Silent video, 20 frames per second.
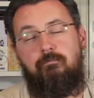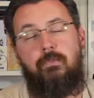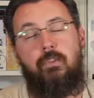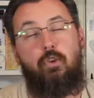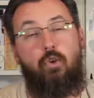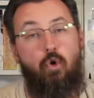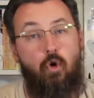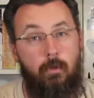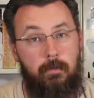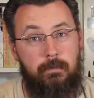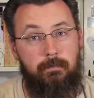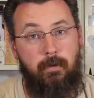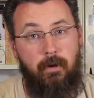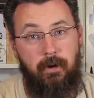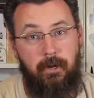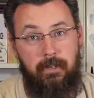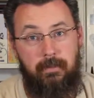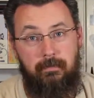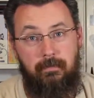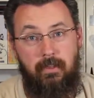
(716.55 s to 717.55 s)
Corpse
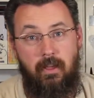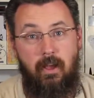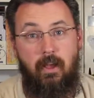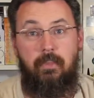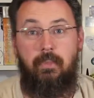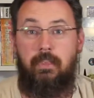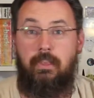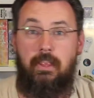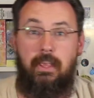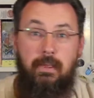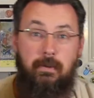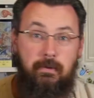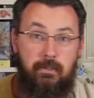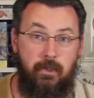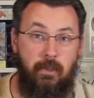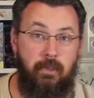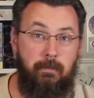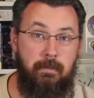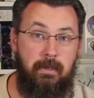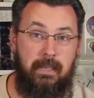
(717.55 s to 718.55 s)
Party. It was
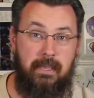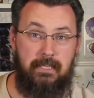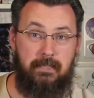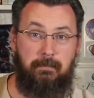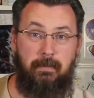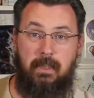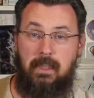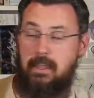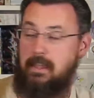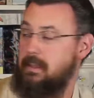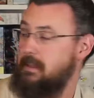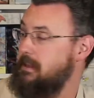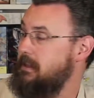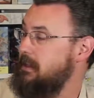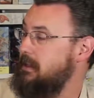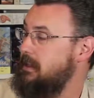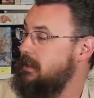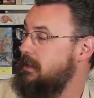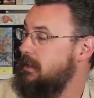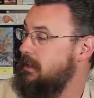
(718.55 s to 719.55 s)
on the PSP.
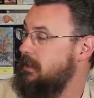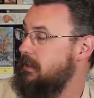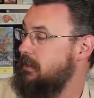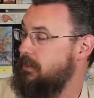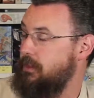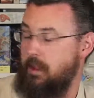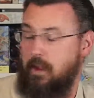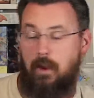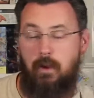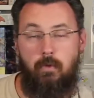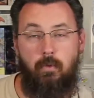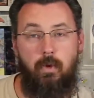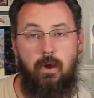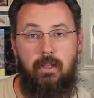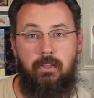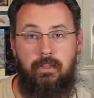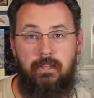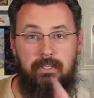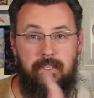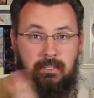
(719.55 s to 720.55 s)

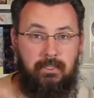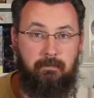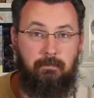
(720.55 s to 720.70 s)
This is